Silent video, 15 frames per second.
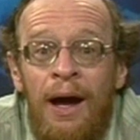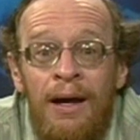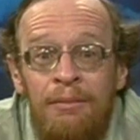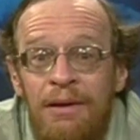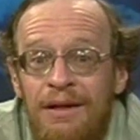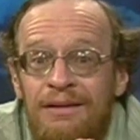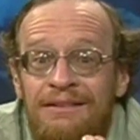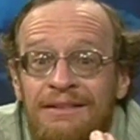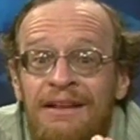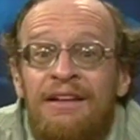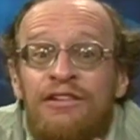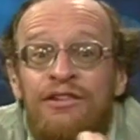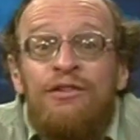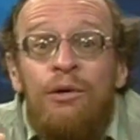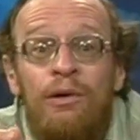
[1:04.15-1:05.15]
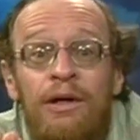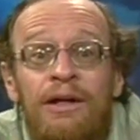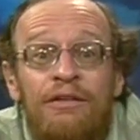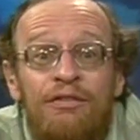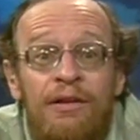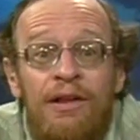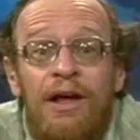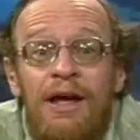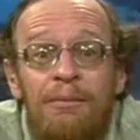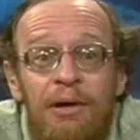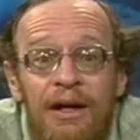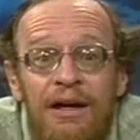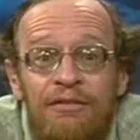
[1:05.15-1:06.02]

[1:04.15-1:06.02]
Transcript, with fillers: I'm a historian of climate.